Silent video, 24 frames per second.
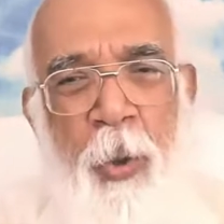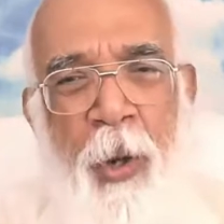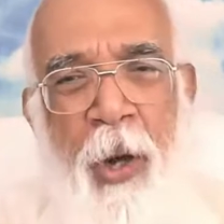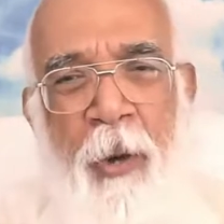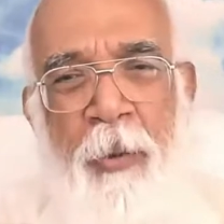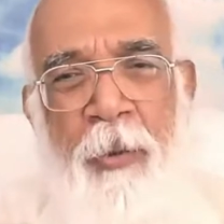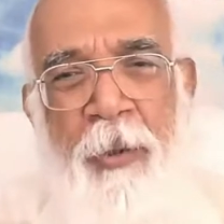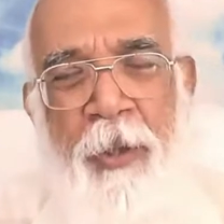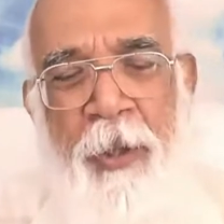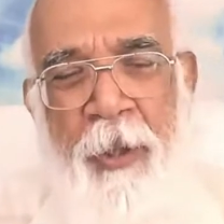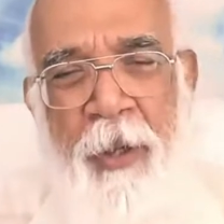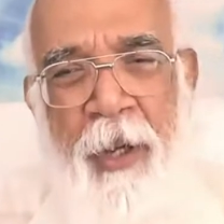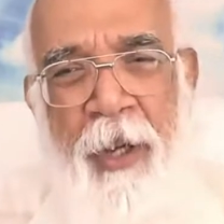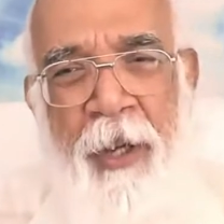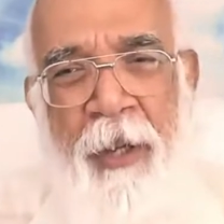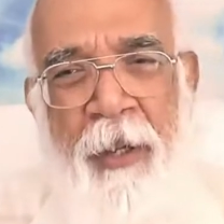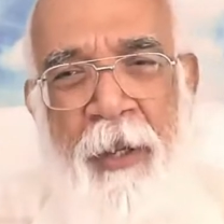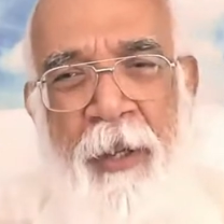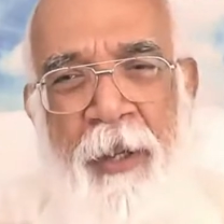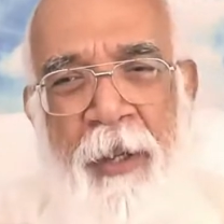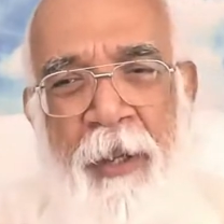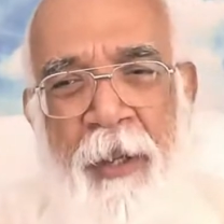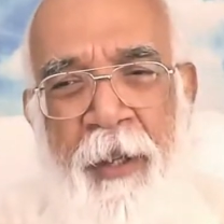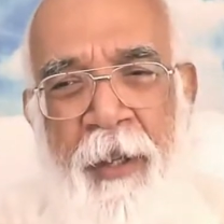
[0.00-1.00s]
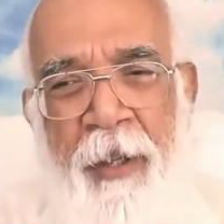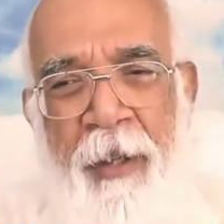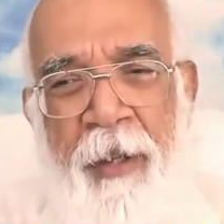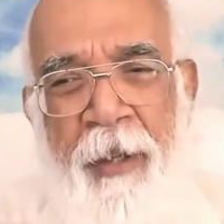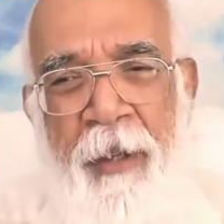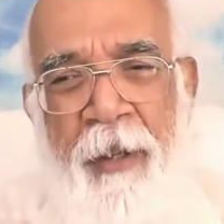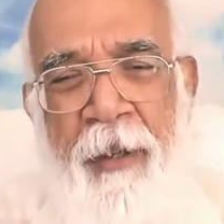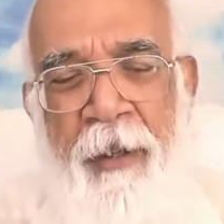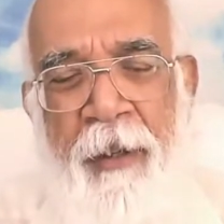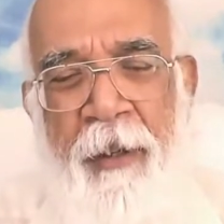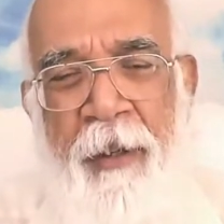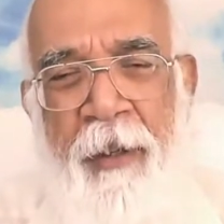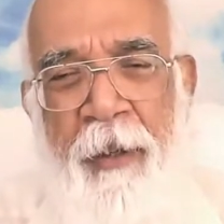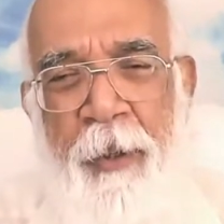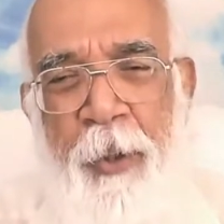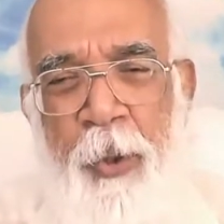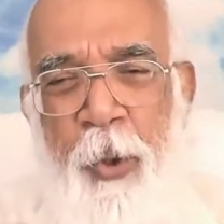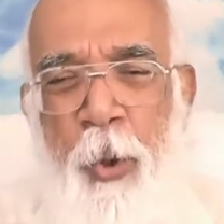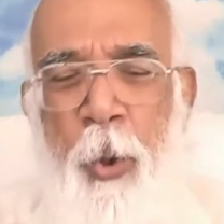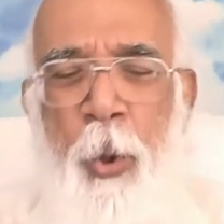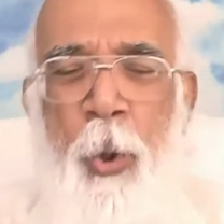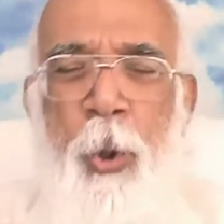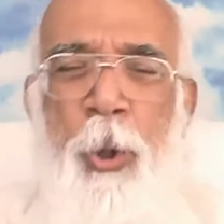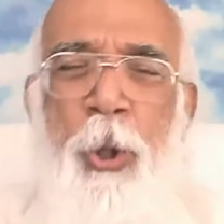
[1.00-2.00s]
throughout the day.
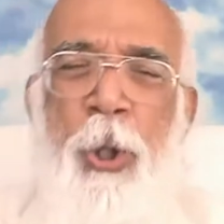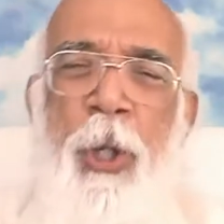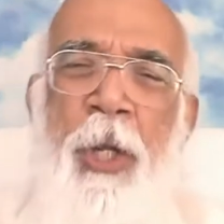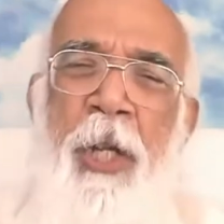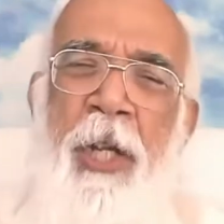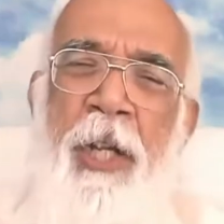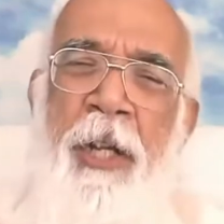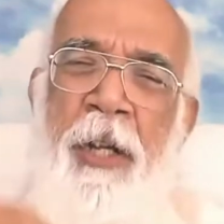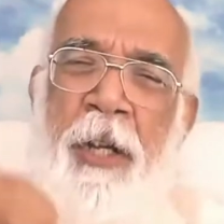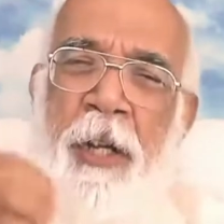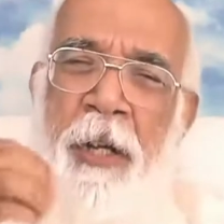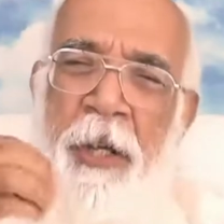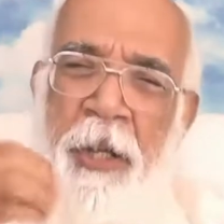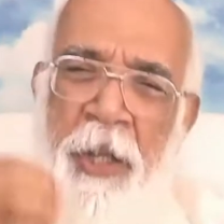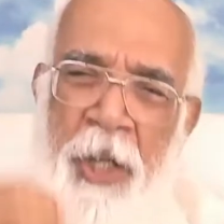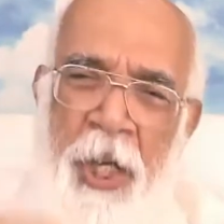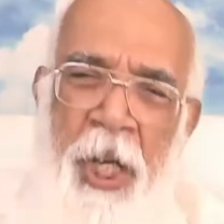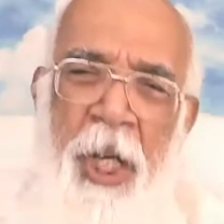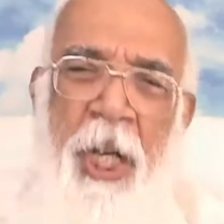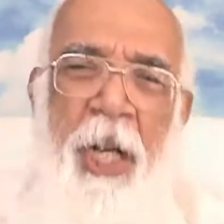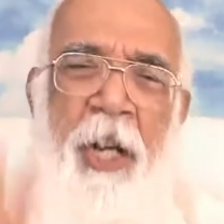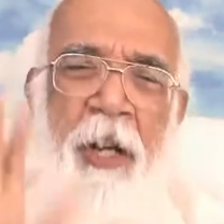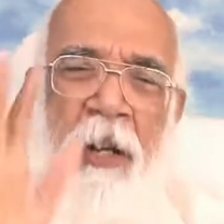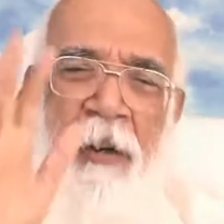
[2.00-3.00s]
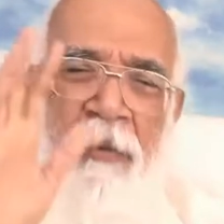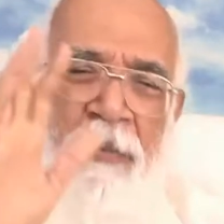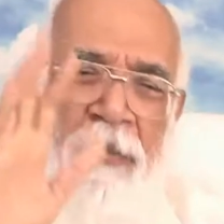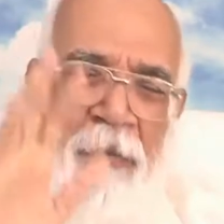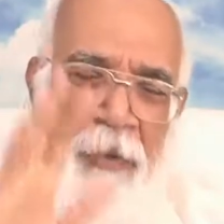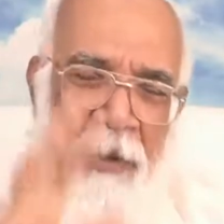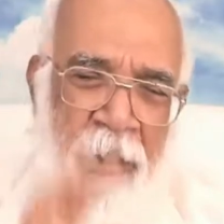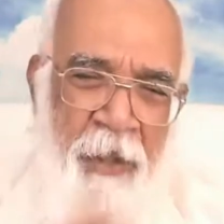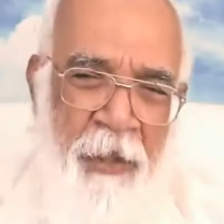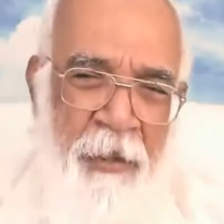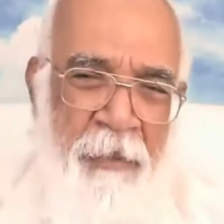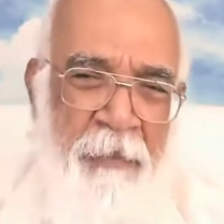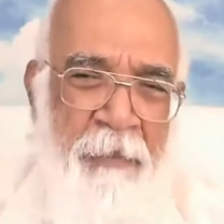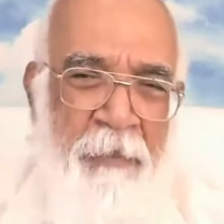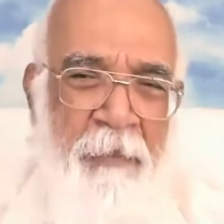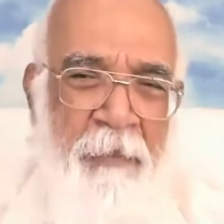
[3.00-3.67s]
Totally carefree.